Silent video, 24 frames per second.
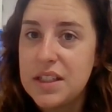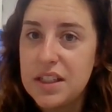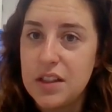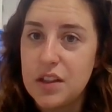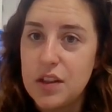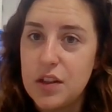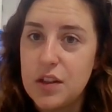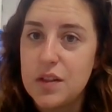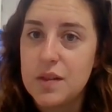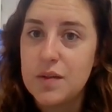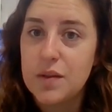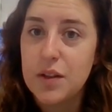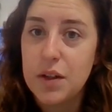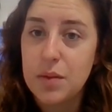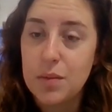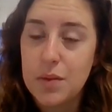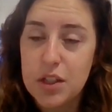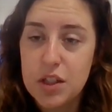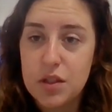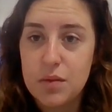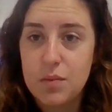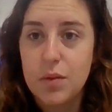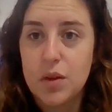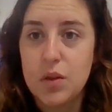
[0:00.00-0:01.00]
I didn't use very
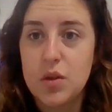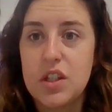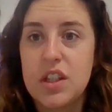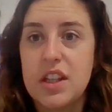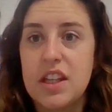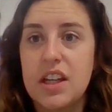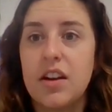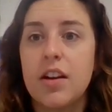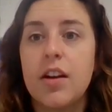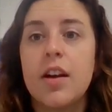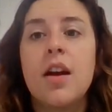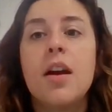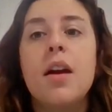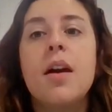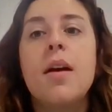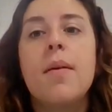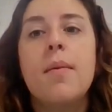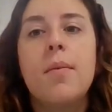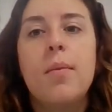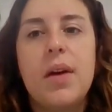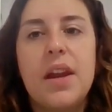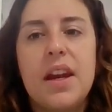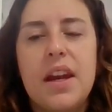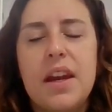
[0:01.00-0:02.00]
much emotion there,
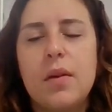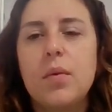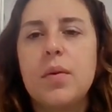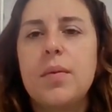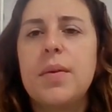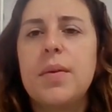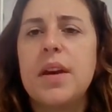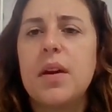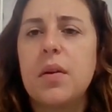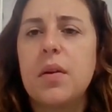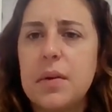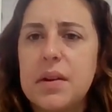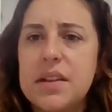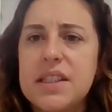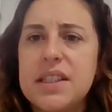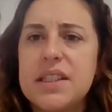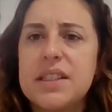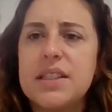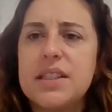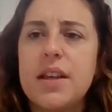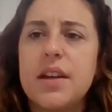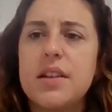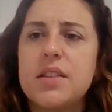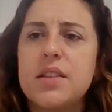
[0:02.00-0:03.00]
but it would be a really
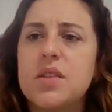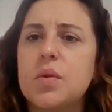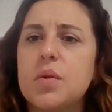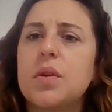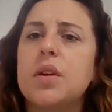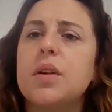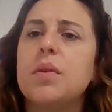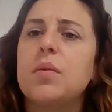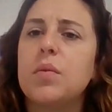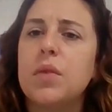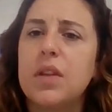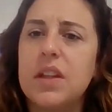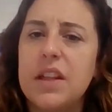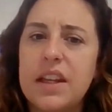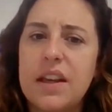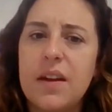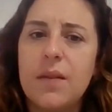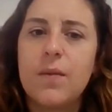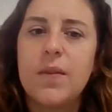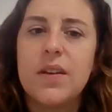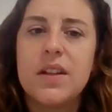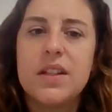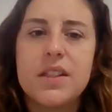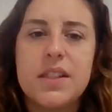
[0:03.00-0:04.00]
sad story and really
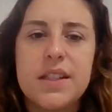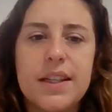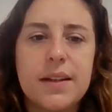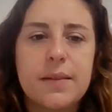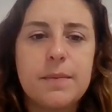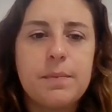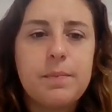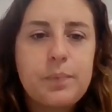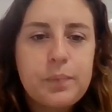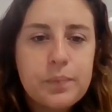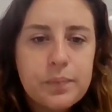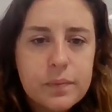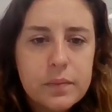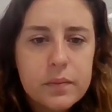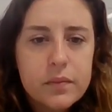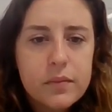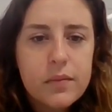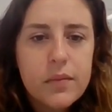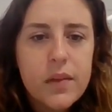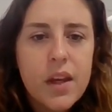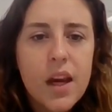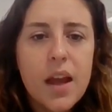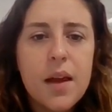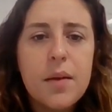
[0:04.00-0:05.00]
convincing.
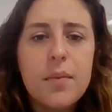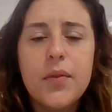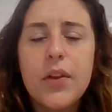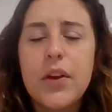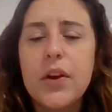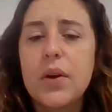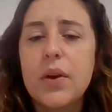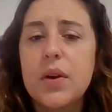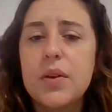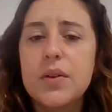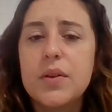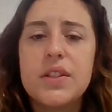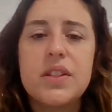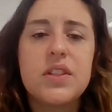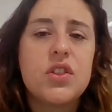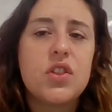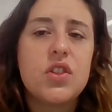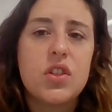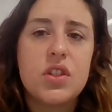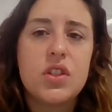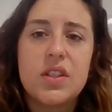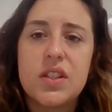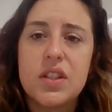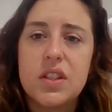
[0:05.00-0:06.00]
Logos
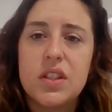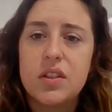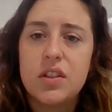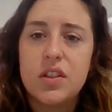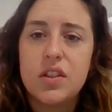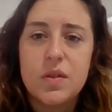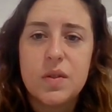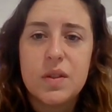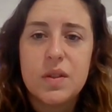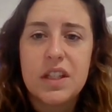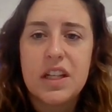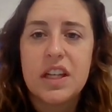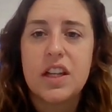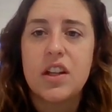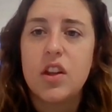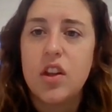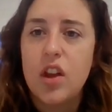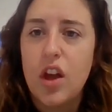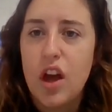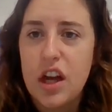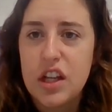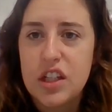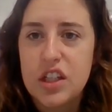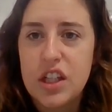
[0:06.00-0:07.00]
is just using
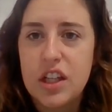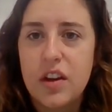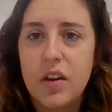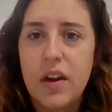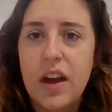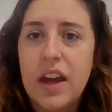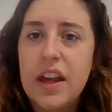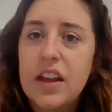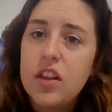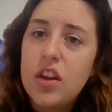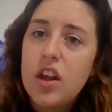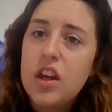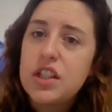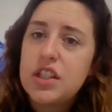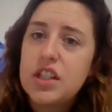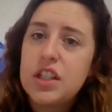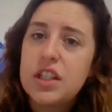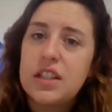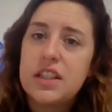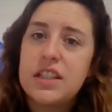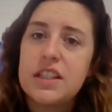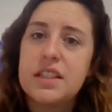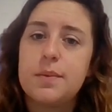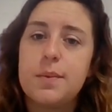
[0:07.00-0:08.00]
logic, okay?
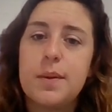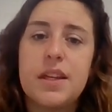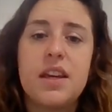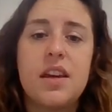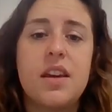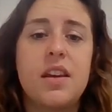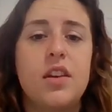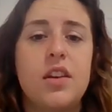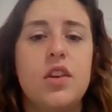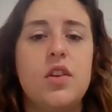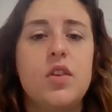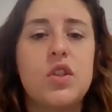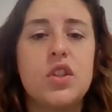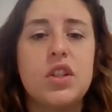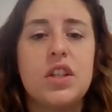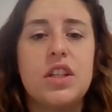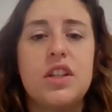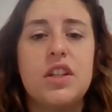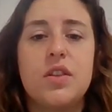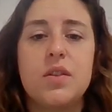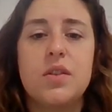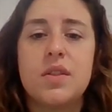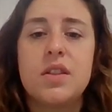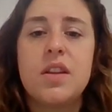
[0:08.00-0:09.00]
Logically speaking,
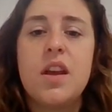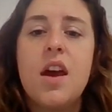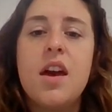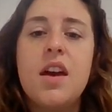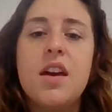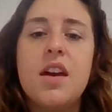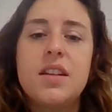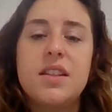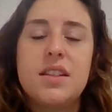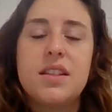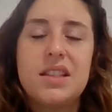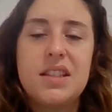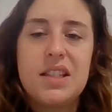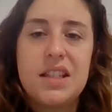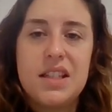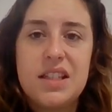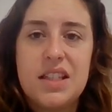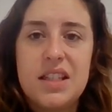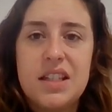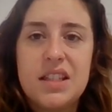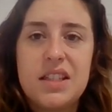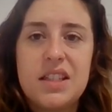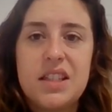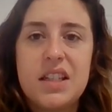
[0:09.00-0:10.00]
usually use
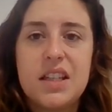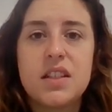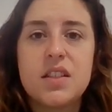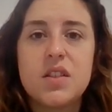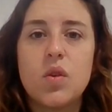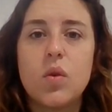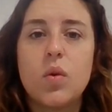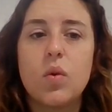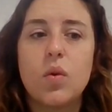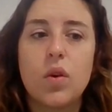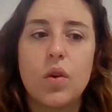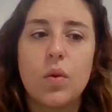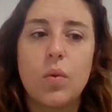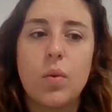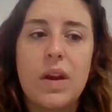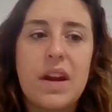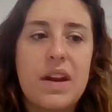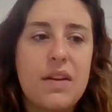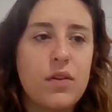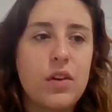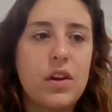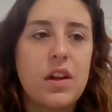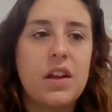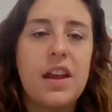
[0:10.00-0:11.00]
statistics or
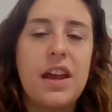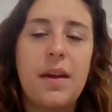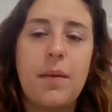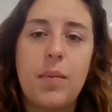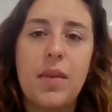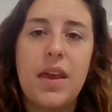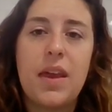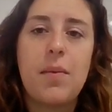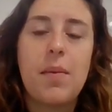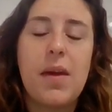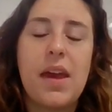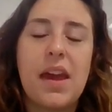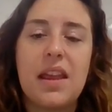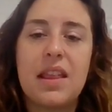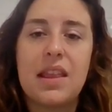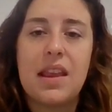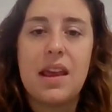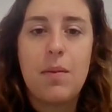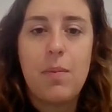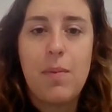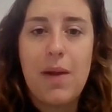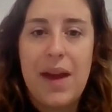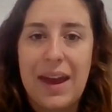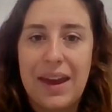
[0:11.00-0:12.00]
whatever claim they make,
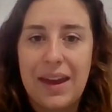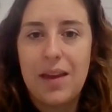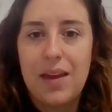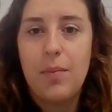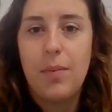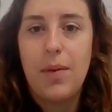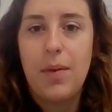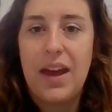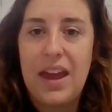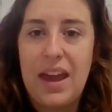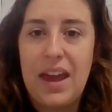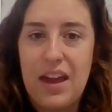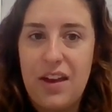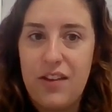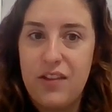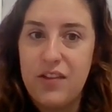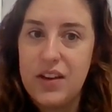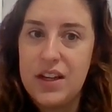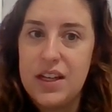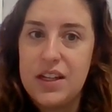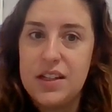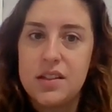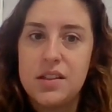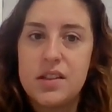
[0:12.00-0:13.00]
they back it by
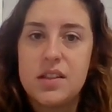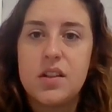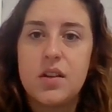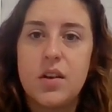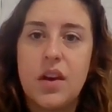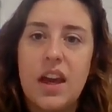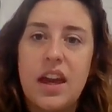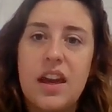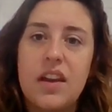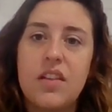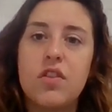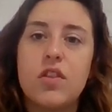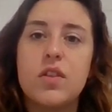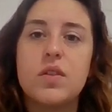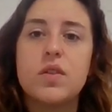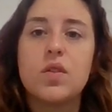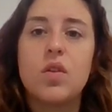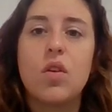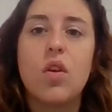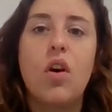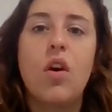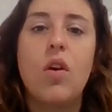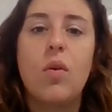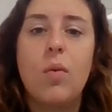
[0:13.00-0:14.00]
evidence, okay? And those
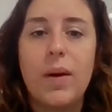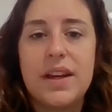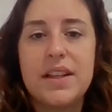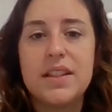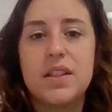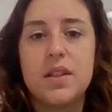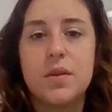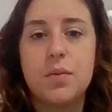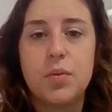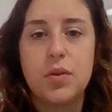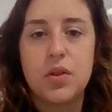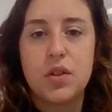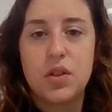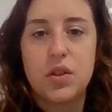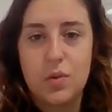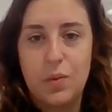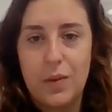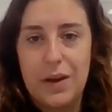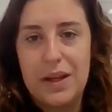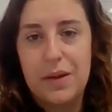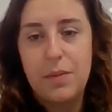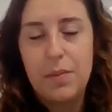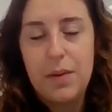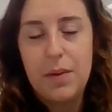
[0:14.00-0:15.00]
are all ways to
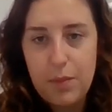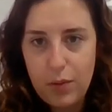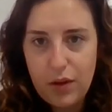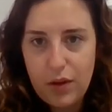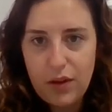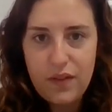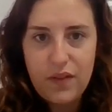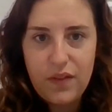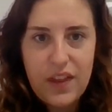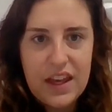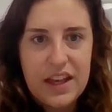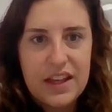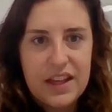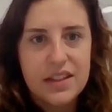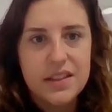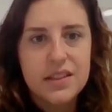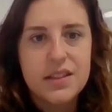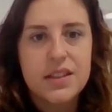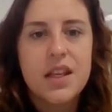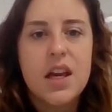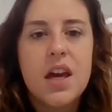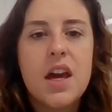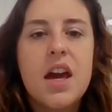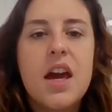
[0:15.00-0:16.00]
persuade people of
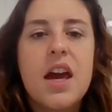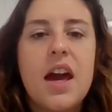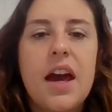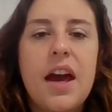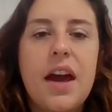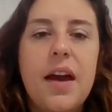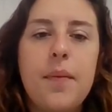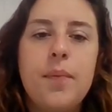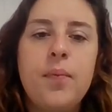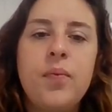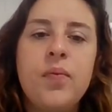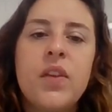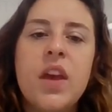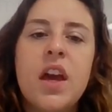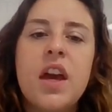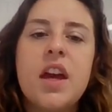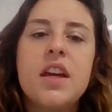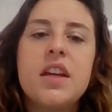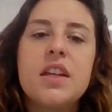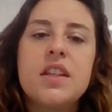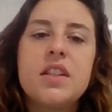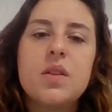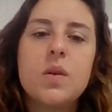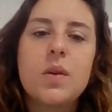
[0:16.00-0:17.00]
things.
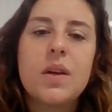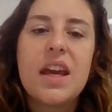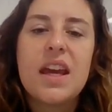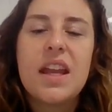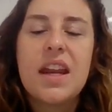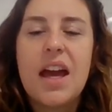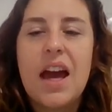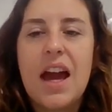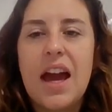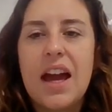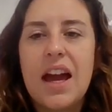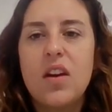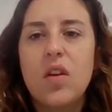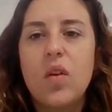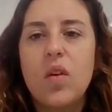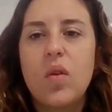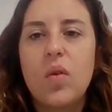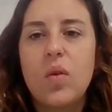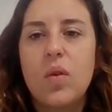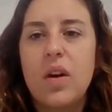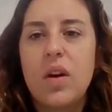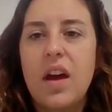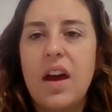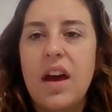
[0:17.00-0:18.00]
So again,
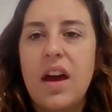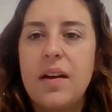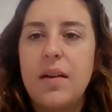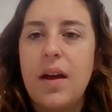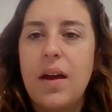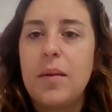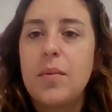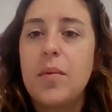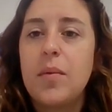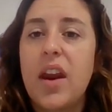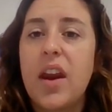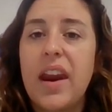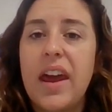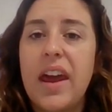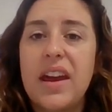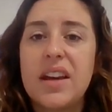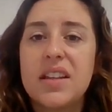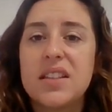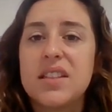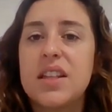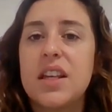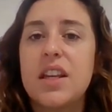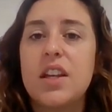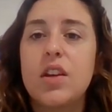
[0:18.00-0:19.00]
I'm not
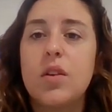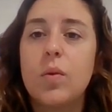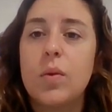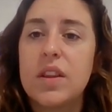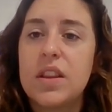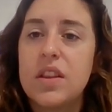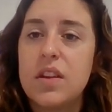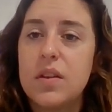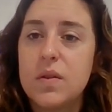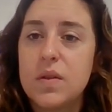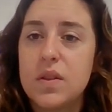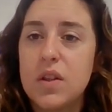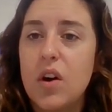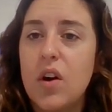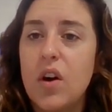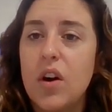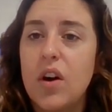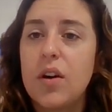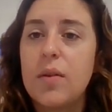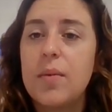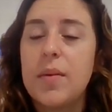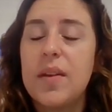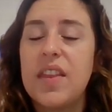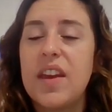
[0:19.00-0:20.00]
asking you what those
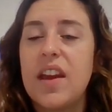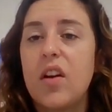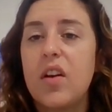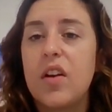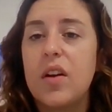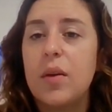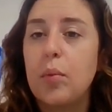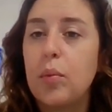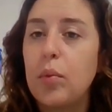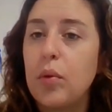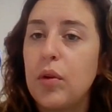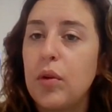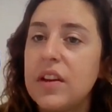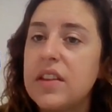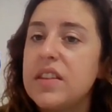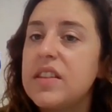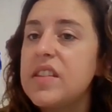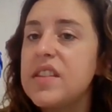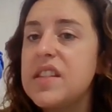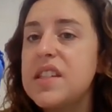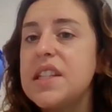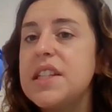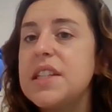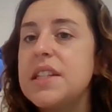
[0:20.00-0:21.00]
are, but they are in
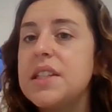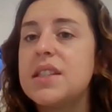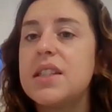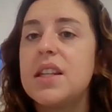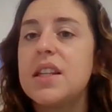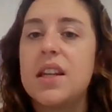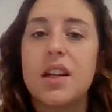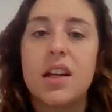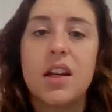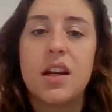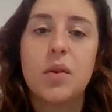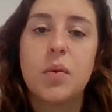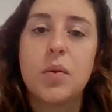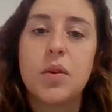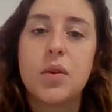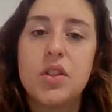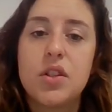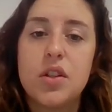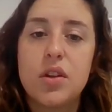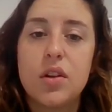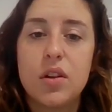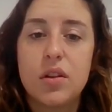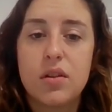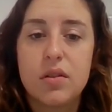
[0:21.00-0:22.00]
parentheses, and I don't want
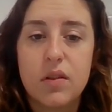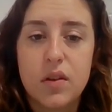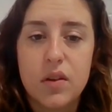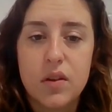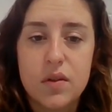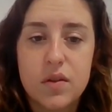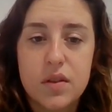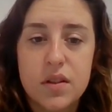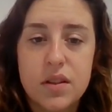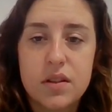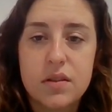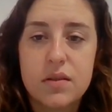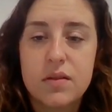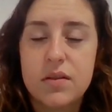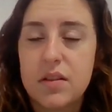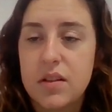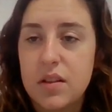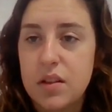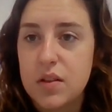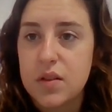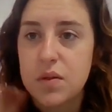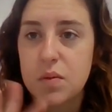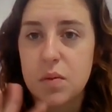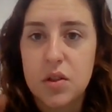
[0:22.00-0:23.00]
you to throw
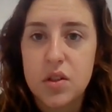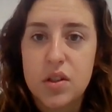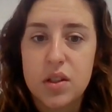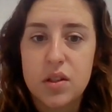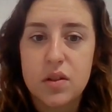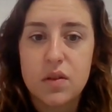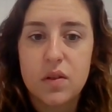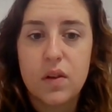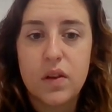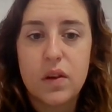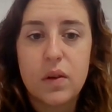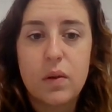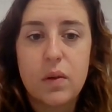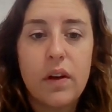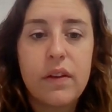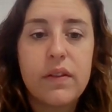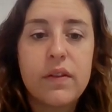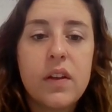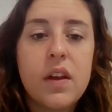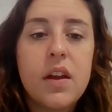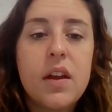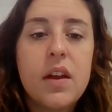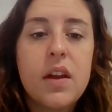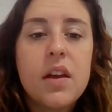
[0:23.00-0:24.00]
those words to throw you
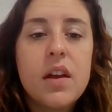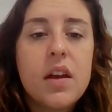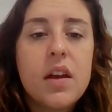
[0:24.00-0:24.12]
off.